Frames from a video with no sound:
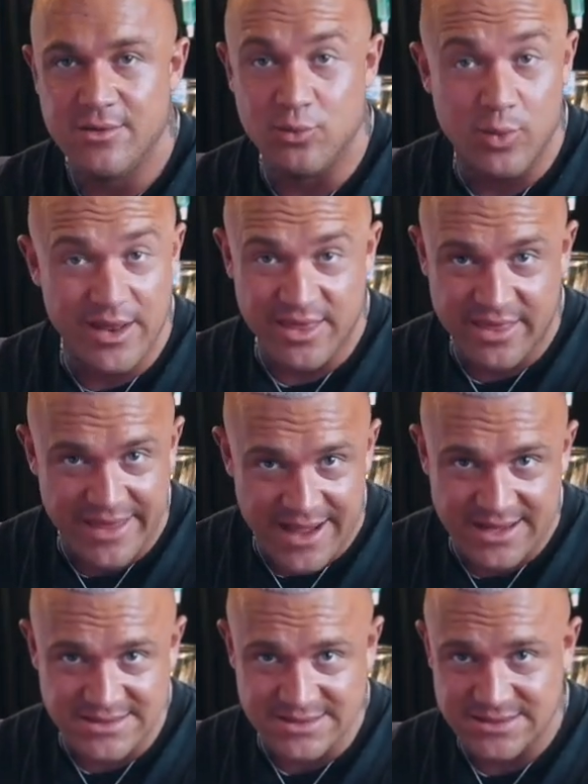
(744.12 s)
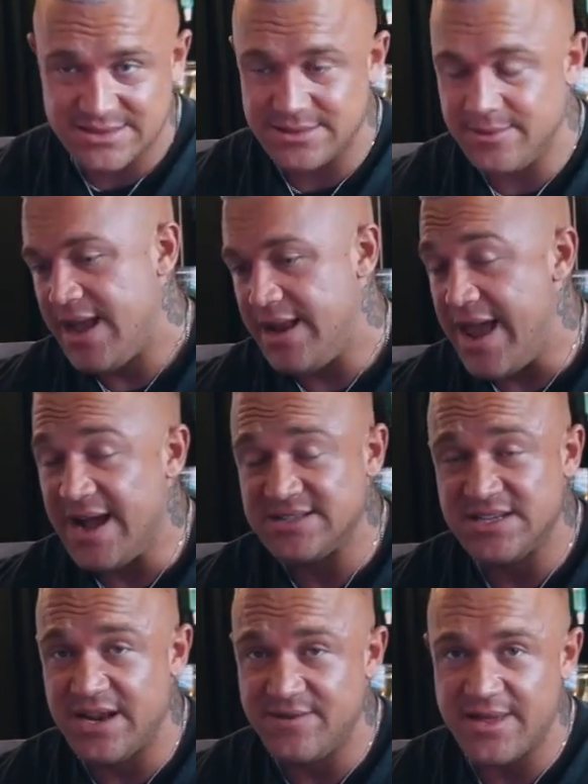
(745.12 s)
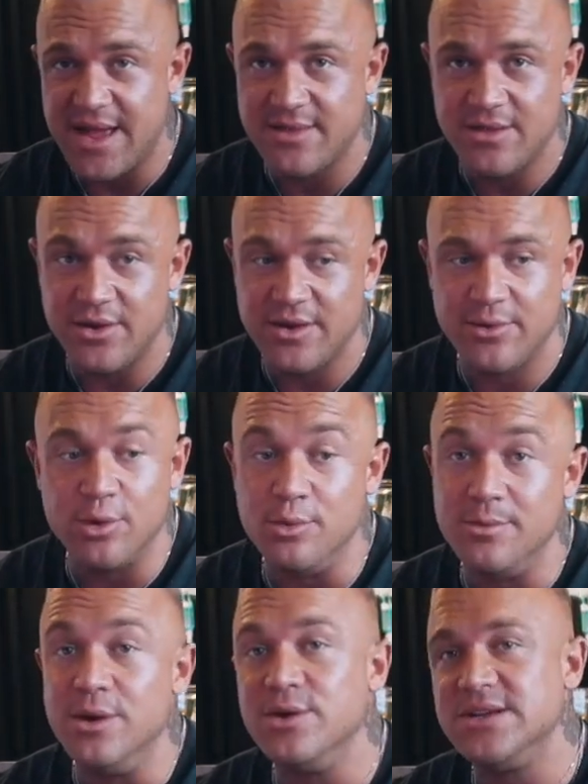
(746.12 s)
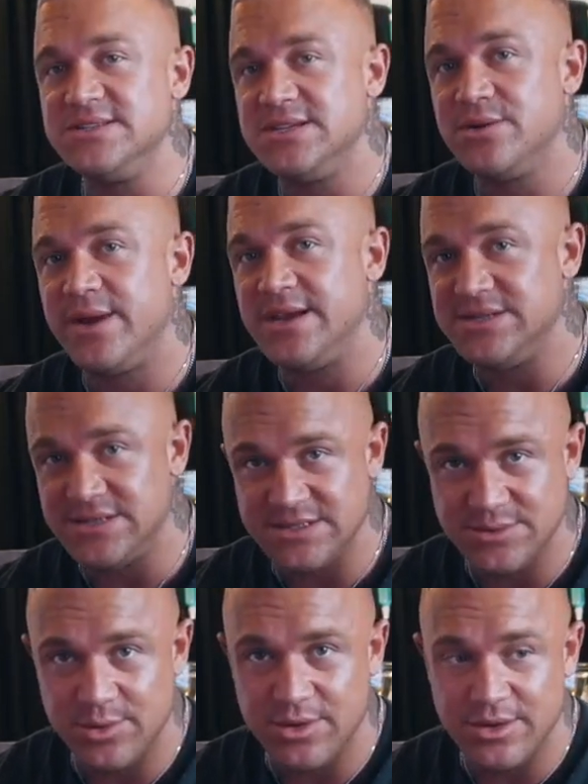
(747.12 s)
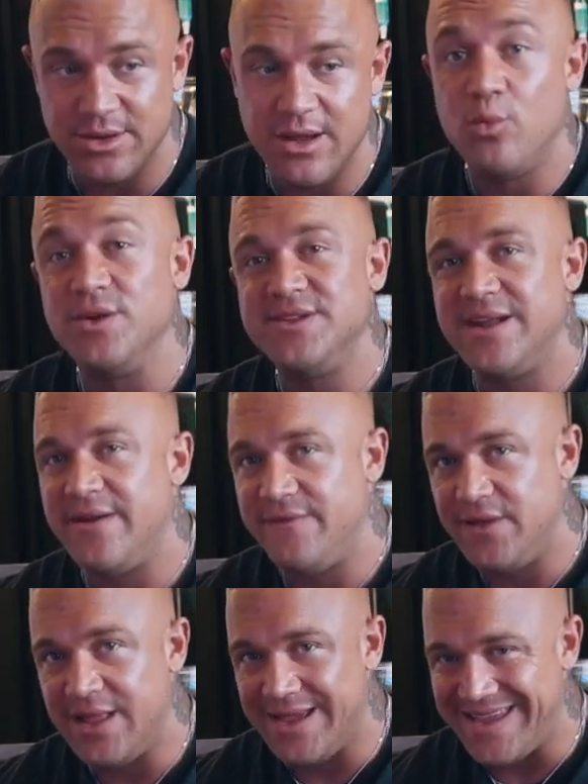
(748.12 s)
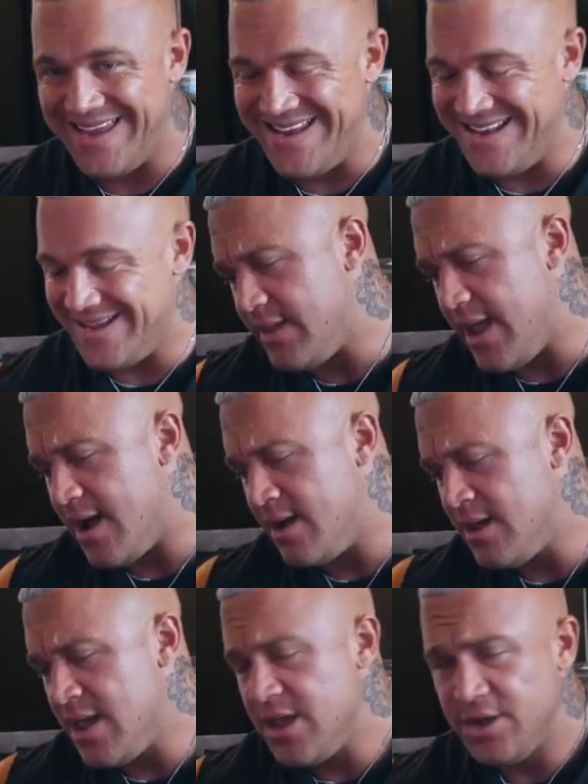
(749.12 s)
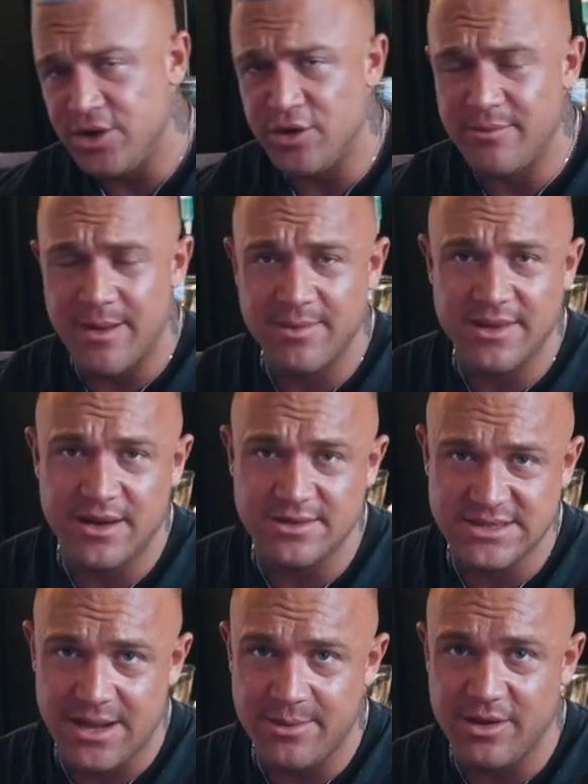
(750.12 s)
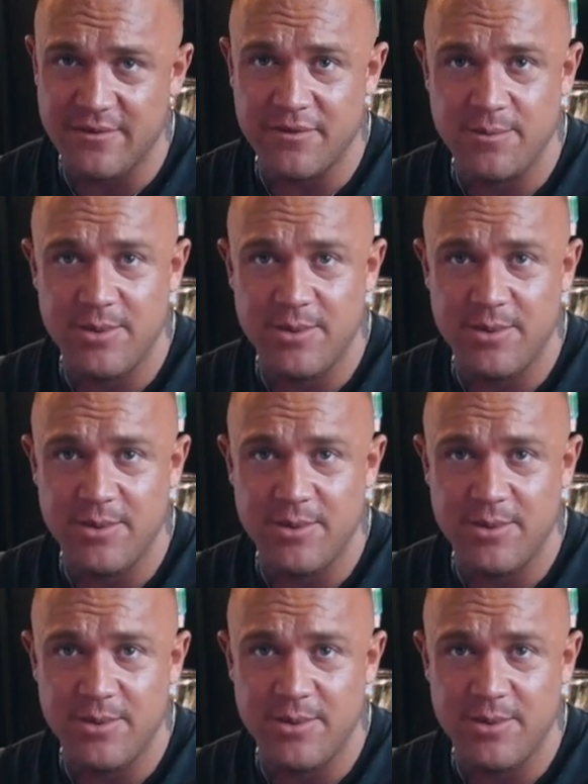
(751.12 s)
1,000. And outside of that, the only real meal considerations were, what did I feel like eating? Now, you gotta remember that I was coming off a